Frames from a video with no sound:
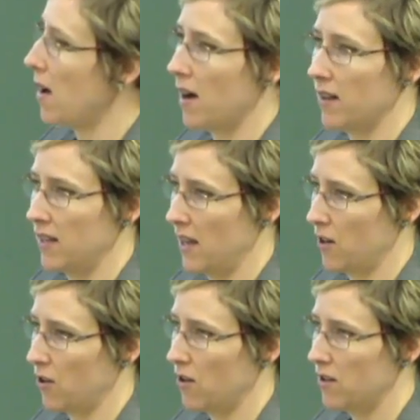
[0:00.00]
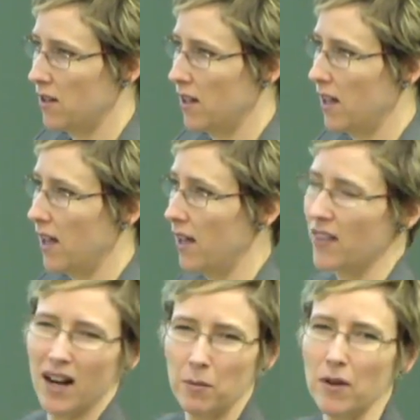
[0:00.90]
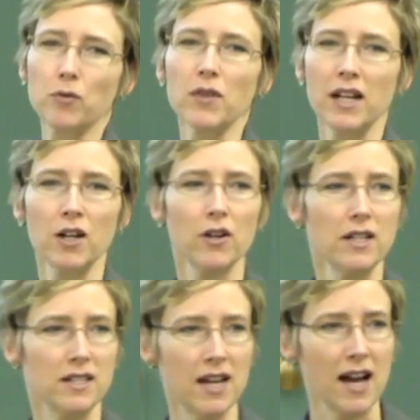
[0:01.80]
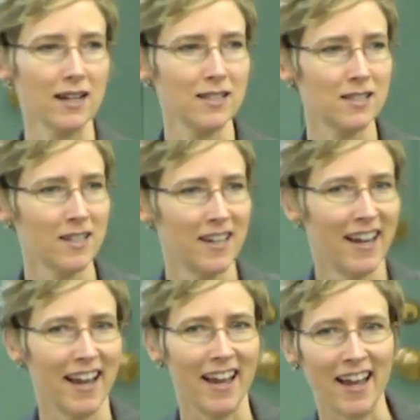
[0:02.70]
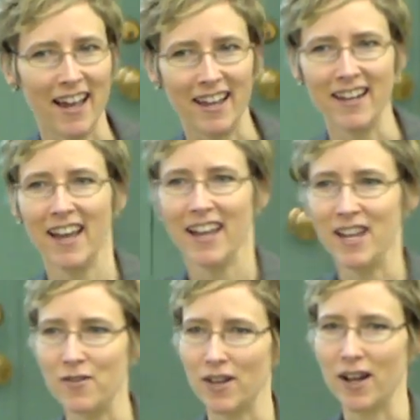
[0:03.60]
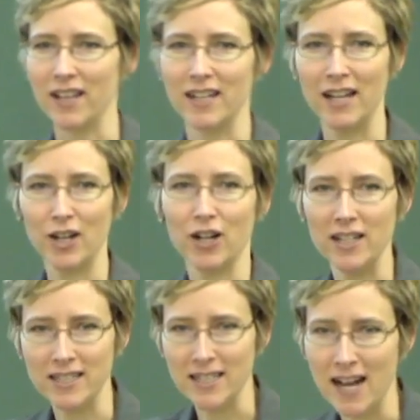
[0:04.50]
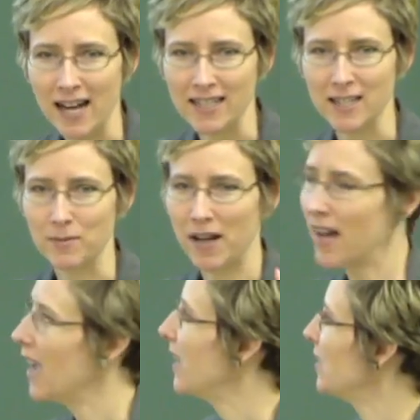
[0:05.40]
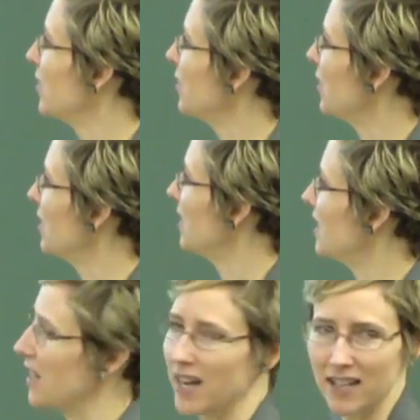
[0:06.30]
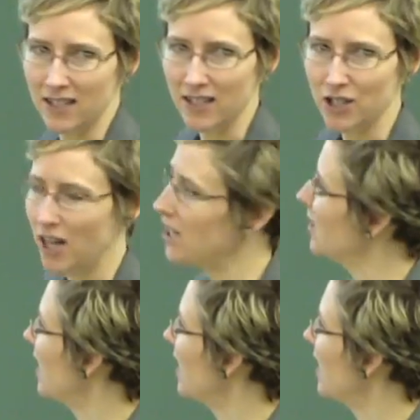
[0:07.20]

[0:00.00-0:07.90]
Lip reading: out of the integral. And then I'm left with integrate dx. And even I can integrate dx in my head. It just turns into the change in